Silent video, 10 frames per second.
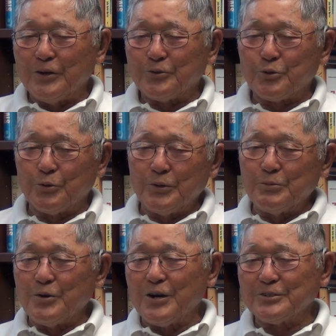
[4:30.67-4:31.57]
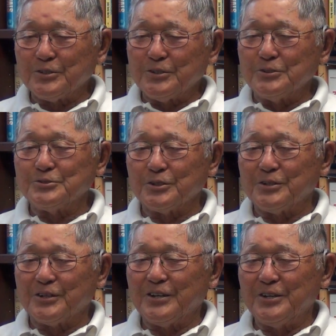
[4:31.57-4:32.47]
throwing rocks against the
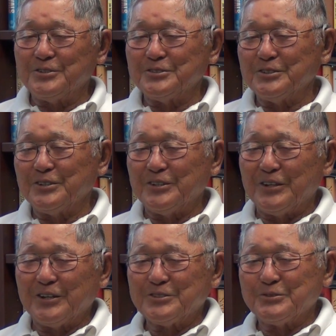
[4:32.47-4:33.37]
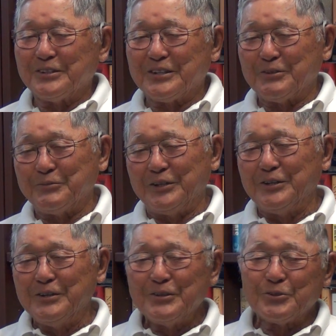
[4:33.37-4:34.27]
Caucasians, and the next week I would be
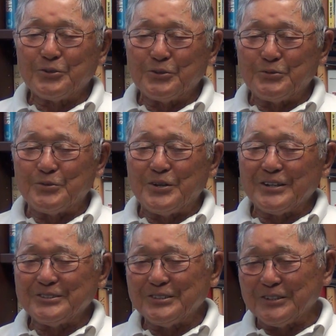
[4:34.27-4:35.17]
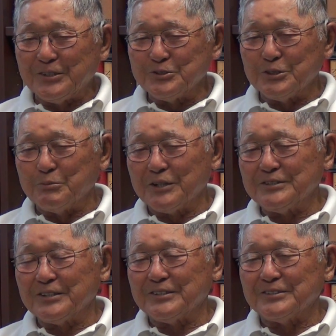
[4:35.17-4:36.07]
throwing rocks against the
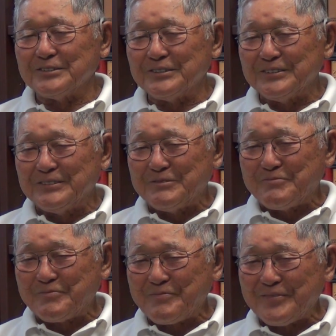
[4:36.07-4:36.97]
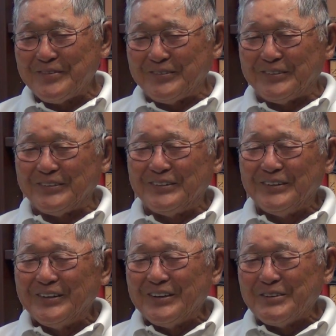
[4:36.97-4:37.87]
Mexicans.
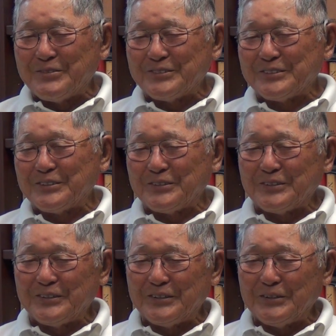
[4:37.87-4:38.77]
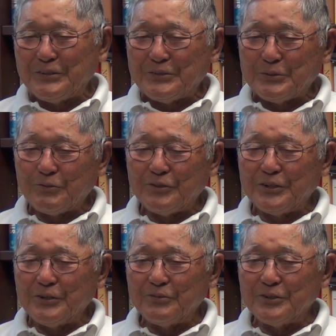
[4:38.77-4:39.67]
It was a
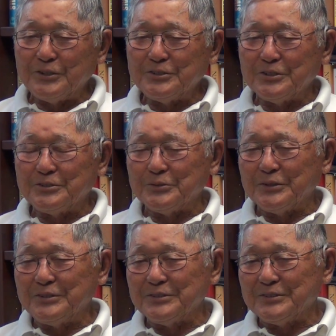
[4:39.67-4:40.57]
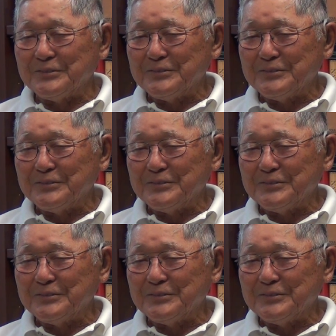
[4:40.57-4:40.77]
funny situation.